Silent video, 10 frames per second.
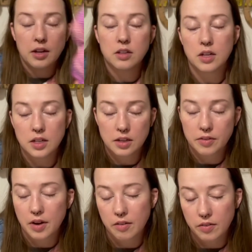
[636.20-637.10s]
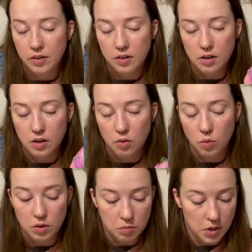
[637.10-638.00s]
a lot left over on
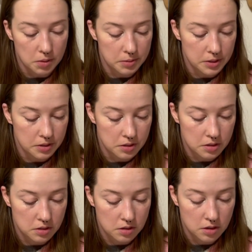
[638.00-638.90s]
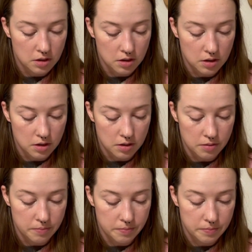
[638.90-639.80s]
one bobbin.
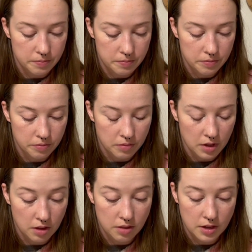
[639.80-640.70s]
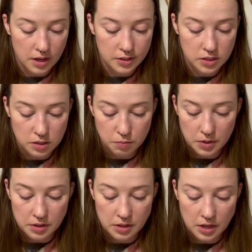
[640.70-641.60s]
I think I just
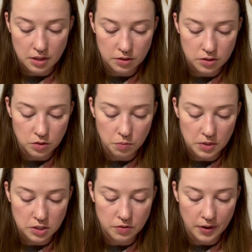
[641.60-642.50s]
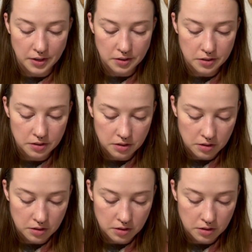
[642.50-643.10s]
spun the other two much finer.